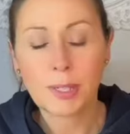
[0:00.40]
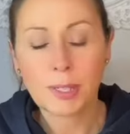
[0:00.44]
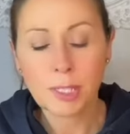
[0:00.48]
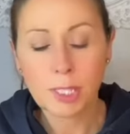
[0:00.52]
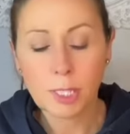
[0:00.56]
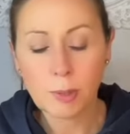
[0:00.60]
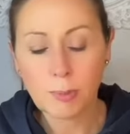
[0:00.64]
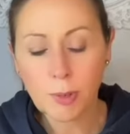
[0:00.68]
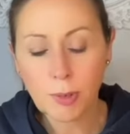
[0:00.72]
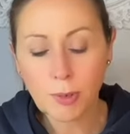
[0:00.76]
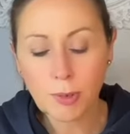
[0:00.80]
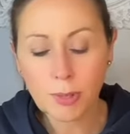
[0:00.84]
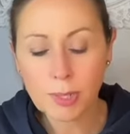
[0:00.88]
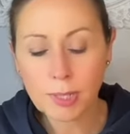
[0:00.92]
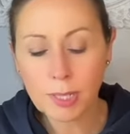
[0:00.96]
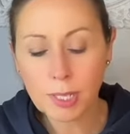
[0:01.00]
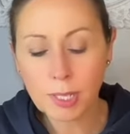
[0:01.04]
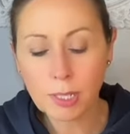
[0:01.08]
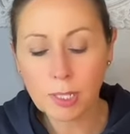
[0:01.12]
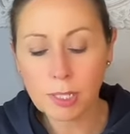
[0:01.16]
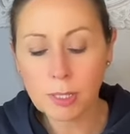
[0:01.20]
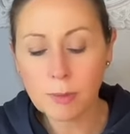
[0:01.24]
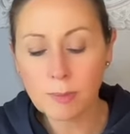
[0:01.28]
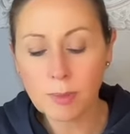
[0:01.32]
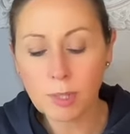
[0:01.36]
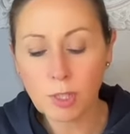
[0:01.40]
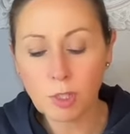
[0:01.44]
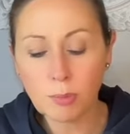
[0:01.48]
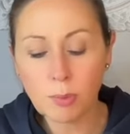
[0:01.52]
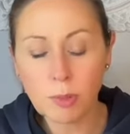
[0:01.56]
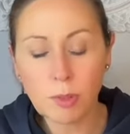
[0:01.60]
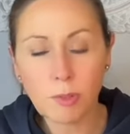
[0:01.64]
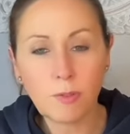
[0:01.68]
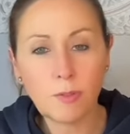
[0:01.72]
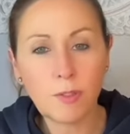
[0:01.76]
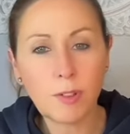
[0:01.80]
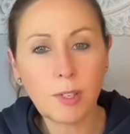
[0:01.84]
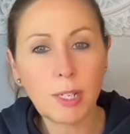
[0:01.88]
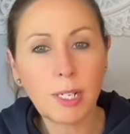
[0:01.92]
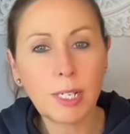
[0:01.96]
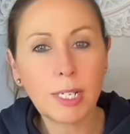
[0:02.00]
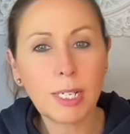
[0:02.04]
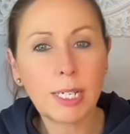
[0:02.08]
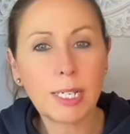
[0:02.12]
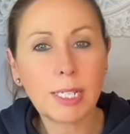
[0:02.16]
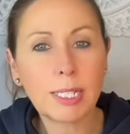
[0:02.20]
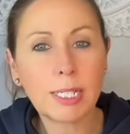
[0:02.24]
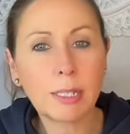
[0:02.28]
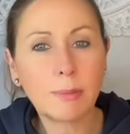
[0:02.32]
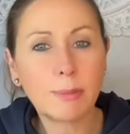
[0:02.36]
Spirit tells me you've been feeling a
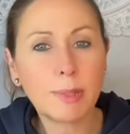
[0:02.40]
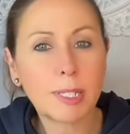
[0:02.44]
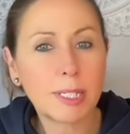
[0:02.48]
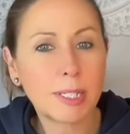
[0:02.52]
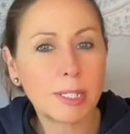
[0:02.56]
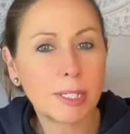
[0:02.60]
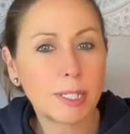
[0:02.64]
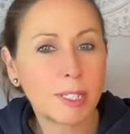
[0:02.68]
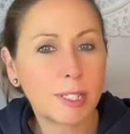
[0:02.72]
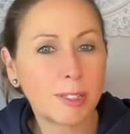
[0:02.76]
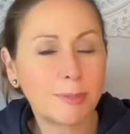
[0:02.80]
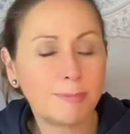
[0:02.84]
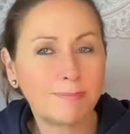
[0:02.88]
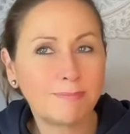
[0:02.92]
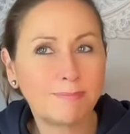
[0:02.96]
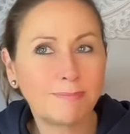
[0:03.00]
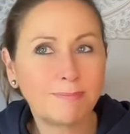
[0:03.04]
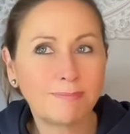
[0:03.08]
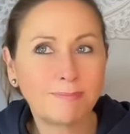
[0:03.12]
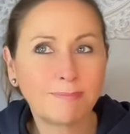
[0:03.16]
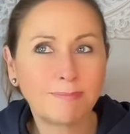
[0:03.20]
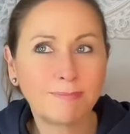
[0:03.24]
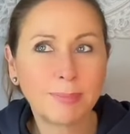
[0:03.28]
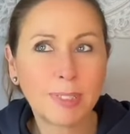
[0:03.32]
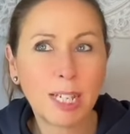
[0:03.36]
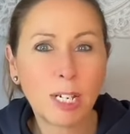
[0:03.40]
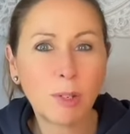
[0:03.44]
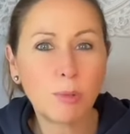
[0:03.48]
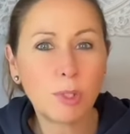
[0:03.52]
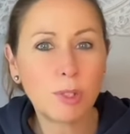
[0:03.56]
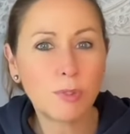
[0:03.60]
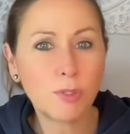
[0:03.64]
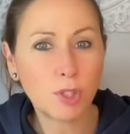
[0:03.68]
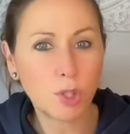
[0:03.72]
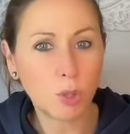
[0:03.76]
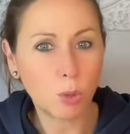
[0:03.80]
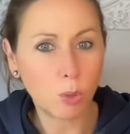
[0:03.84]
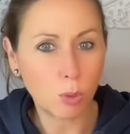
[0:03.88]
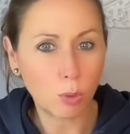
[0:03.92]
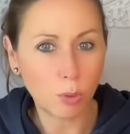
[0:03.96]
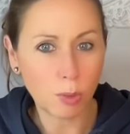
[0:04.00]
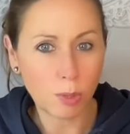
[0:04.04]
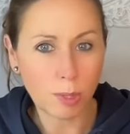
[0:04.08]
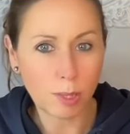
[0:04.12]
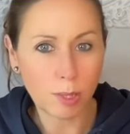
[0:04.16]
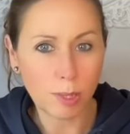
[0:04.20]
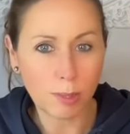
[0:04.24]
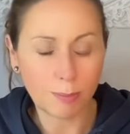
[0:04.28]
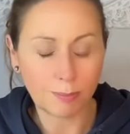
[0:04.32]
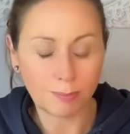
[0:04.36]
little bit out of
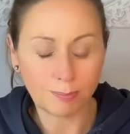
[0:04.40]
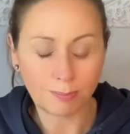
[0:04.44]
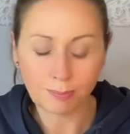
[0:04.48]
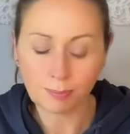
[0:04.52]
sorts.